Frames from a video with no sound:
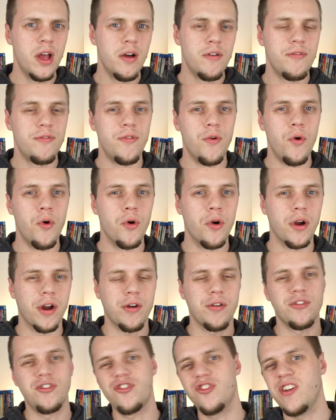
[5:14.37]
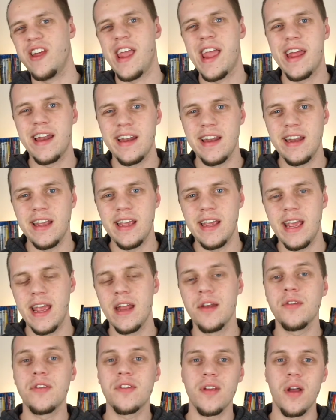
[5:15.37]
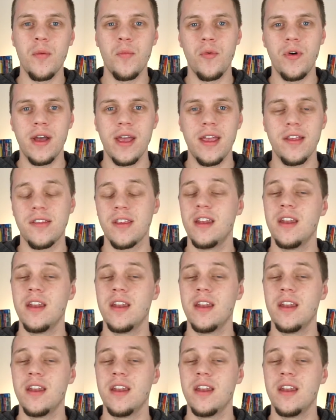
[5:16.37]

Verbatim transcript: for Christianity in some ways,